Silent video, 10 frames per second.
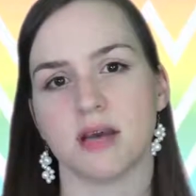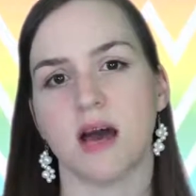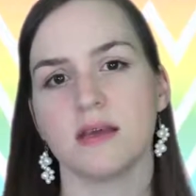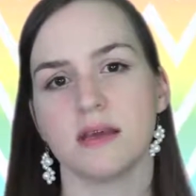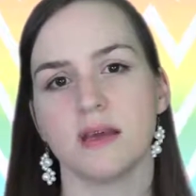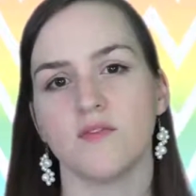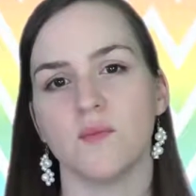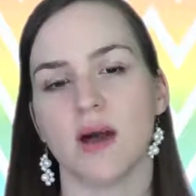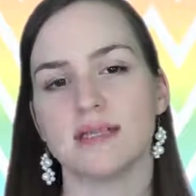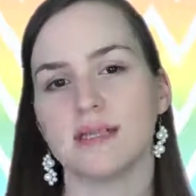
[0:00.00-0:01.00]
I think of
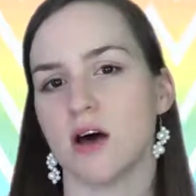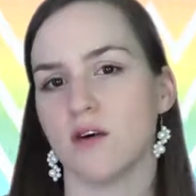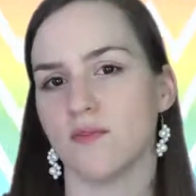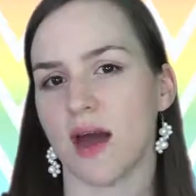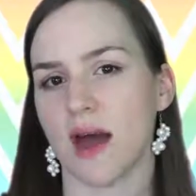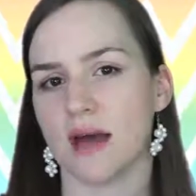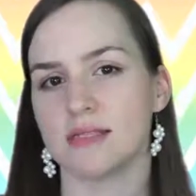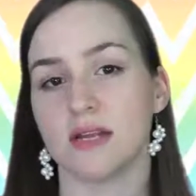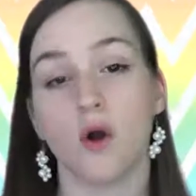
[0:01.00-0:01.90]
myself as an